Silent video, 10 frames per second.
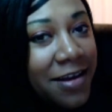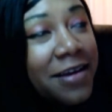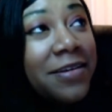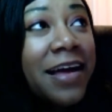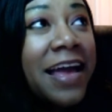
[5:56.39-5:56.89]

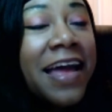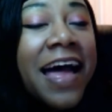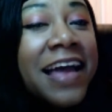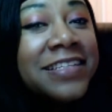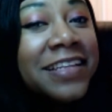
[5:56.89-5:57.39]

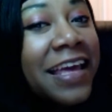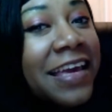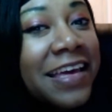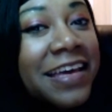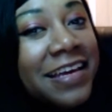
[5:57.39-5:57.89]
I had to,
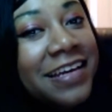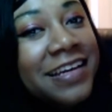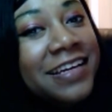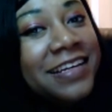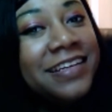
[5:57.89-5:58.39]
like,
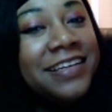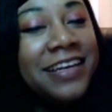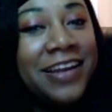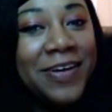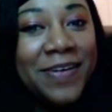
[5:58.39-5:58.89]

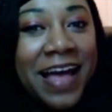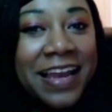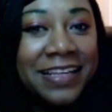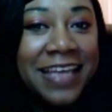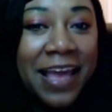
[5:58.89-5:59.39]
you know,
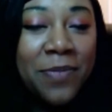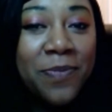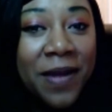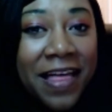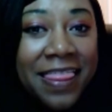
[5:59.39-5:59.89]
kind of take a
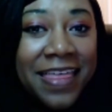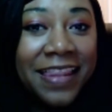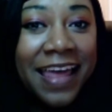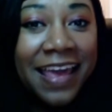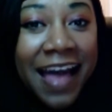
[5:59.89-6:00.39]
breath and
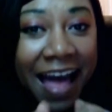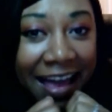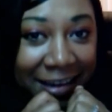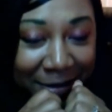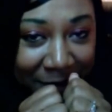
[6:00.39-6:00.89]
like
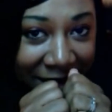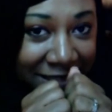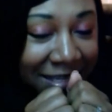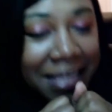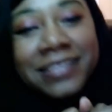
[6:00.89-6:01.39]
hide in my
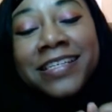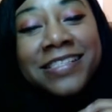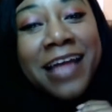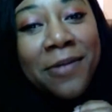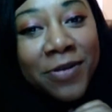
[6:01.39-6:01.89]
seat to
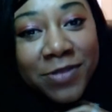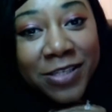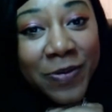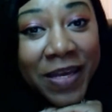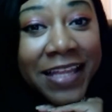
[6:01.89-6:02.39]
stop from
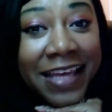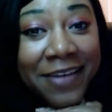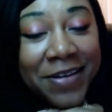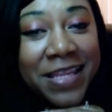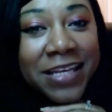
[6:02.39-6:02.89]

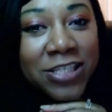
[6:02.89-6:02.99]
squealing when they